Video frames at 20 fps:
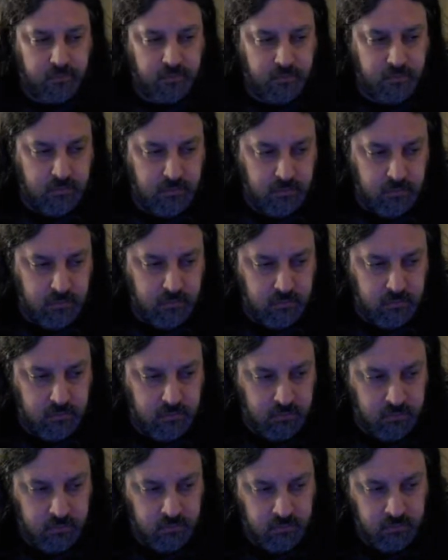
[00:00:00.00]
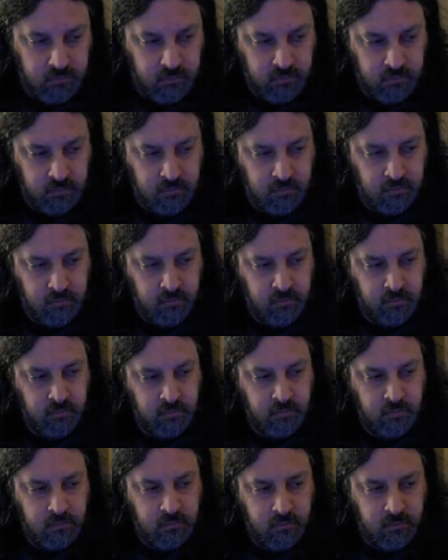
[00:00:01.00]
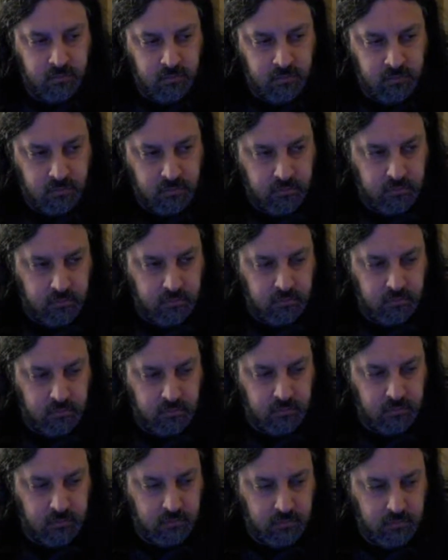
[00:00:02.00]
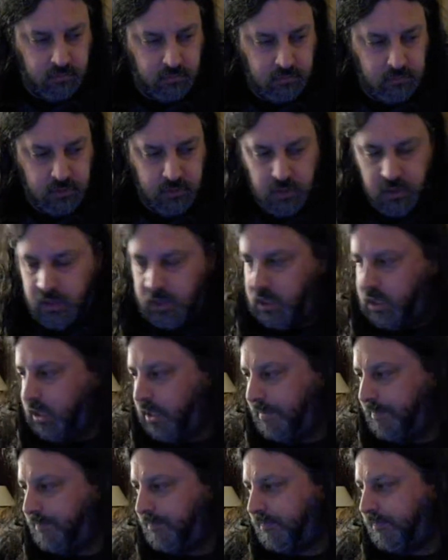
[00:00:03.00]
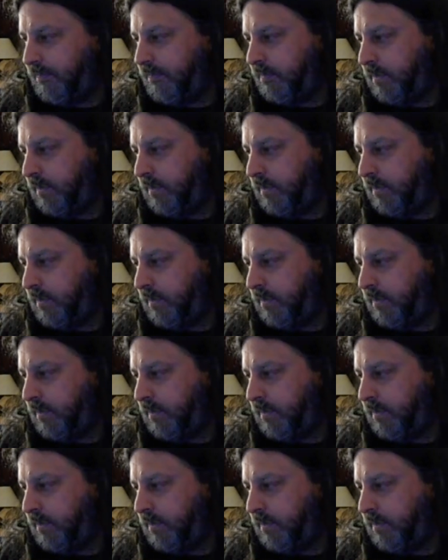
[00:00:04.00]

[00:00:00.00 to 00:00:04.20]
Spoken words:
(silence)